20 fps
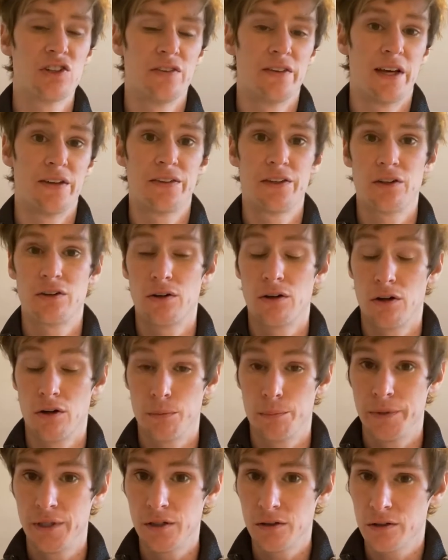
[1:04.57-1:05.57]
that there are
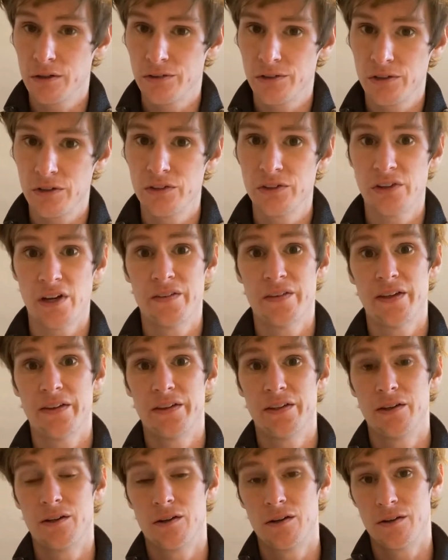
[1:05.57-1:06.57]
appearances and then
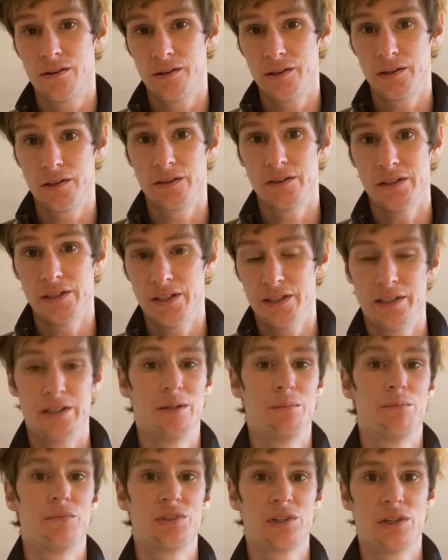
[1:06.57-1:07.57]
there are things in
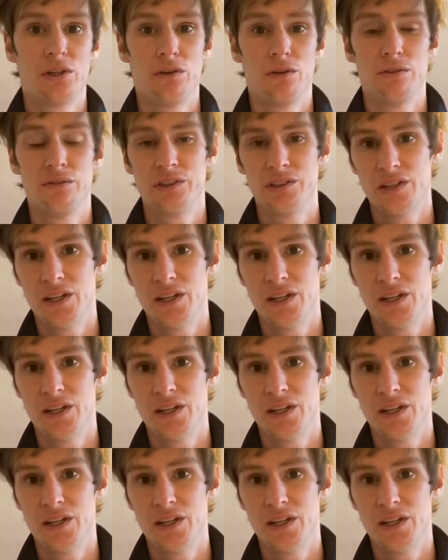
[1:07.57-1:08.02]
themselves.